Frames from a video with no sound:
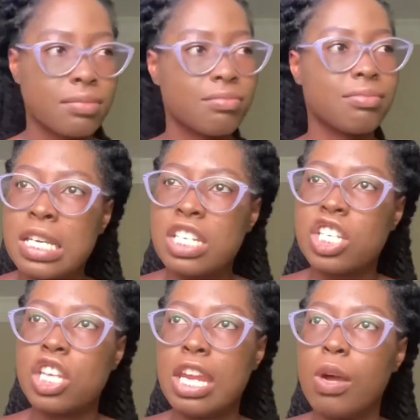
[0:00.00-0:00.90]
She
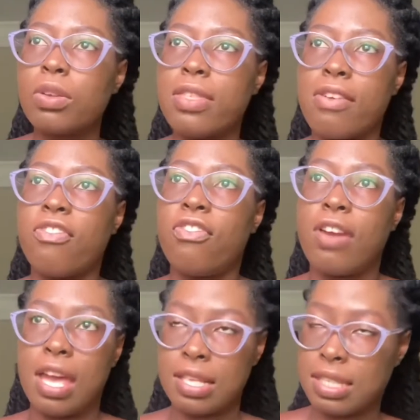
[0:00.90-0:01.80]
nailed the
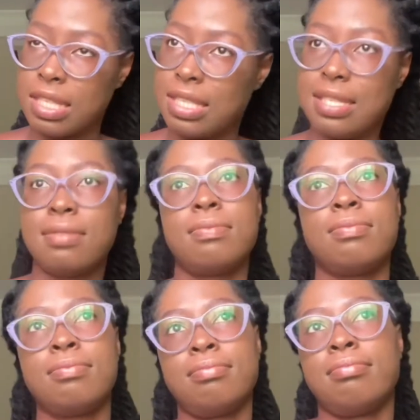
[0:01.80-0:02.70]
first
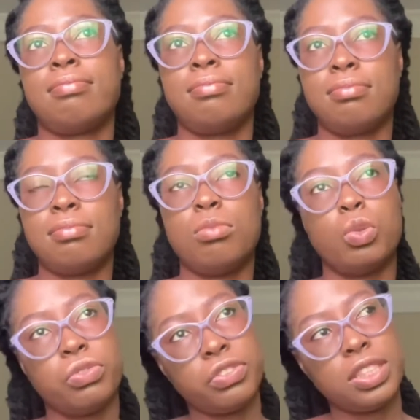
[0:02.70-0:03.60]

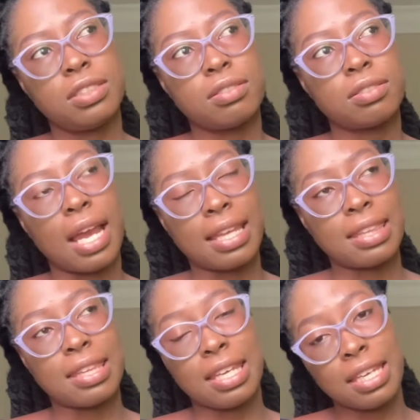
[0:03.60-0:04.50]
movie, I think,